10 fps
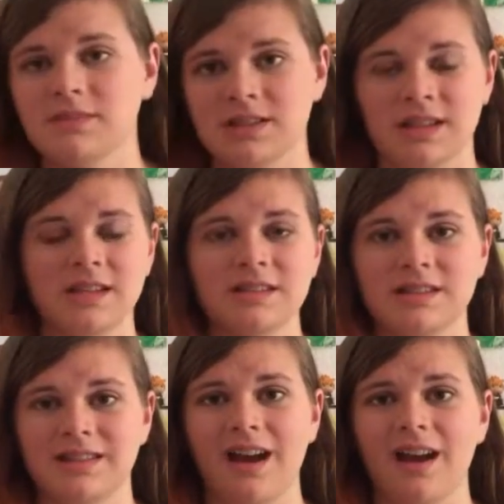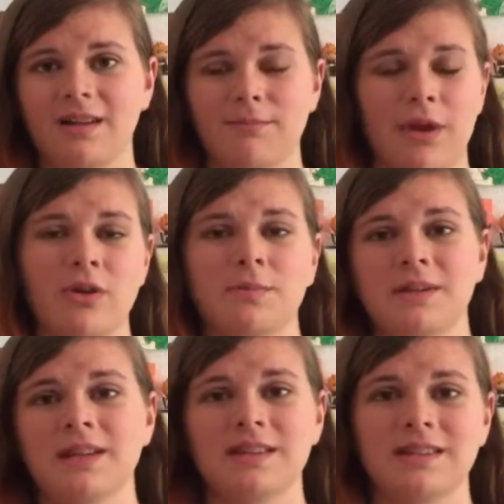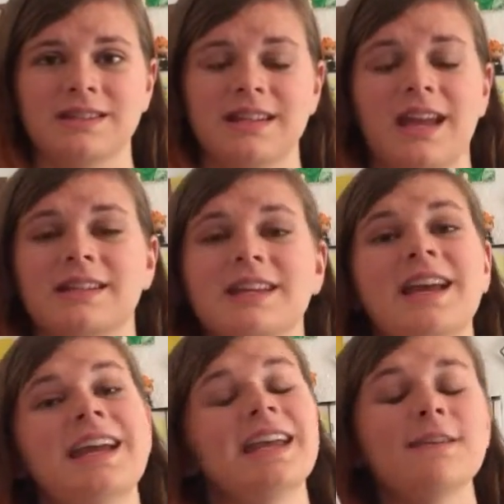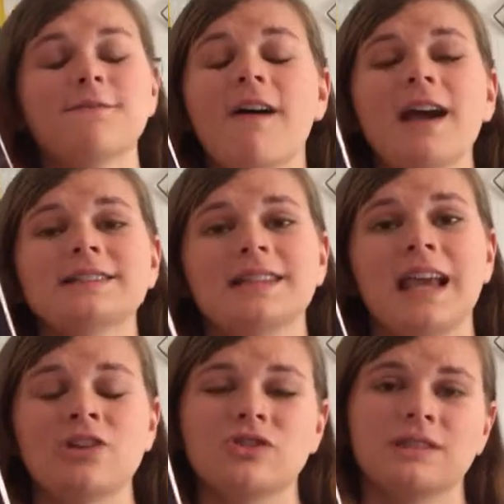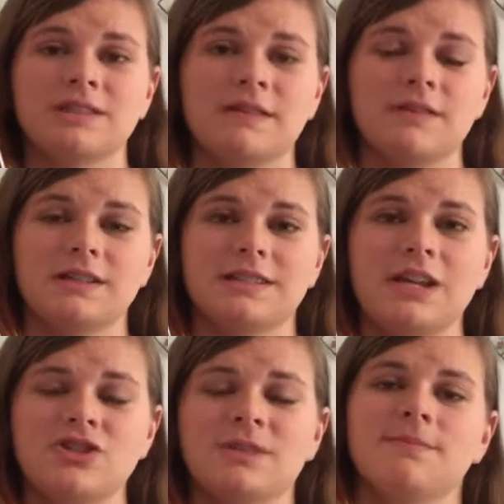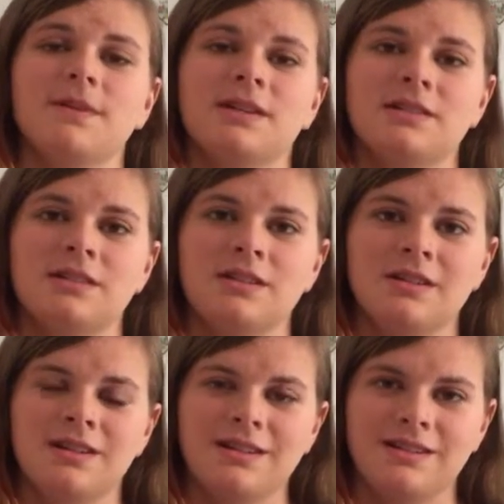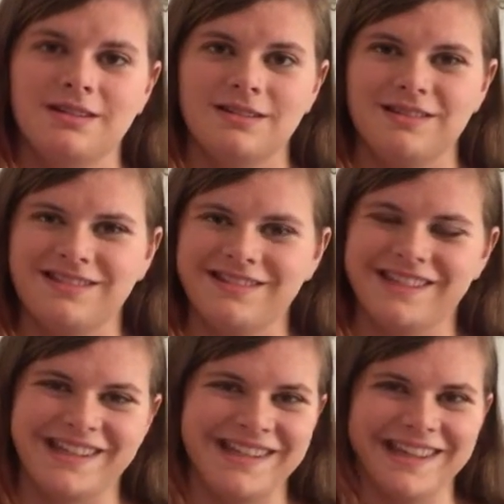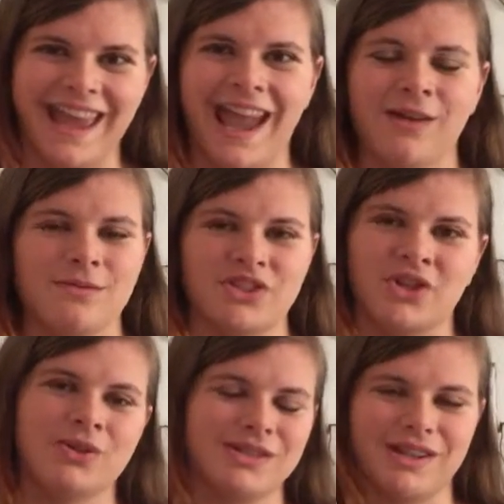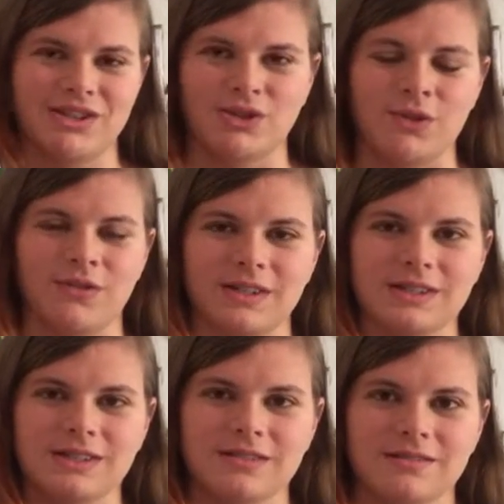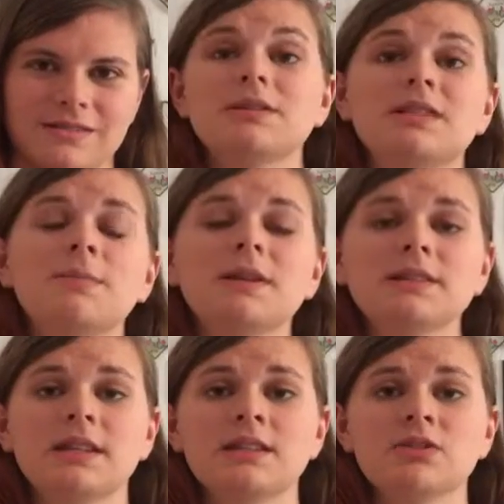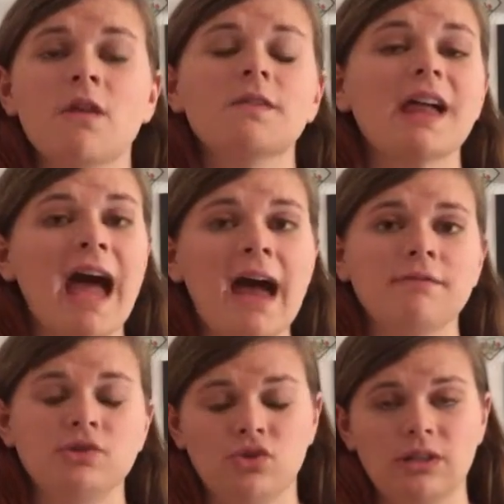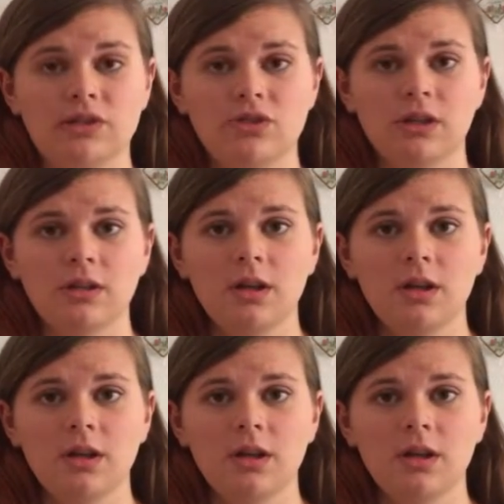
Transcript: sent to die, buried beneath the sand. He finds the ancient civilization, but he can't return to the surface. The siblings in this novel have a tradition.